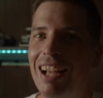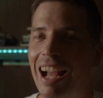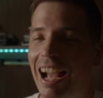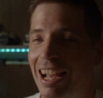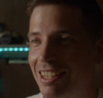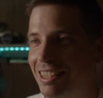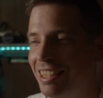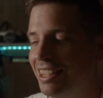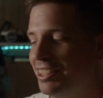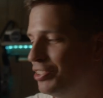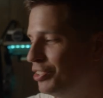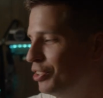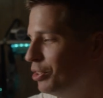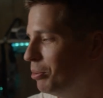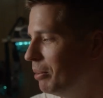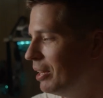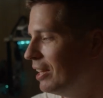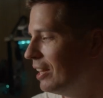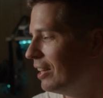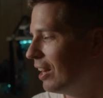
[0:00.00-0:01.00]
I did
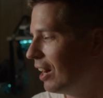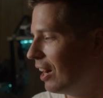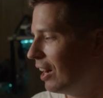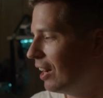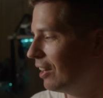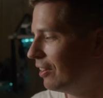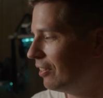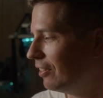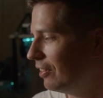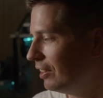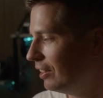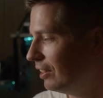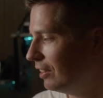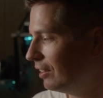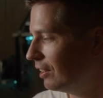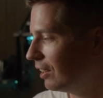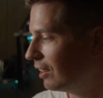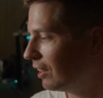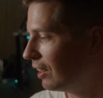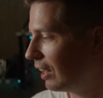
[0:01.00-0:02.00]
zoom in on
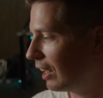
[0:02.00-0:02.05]
the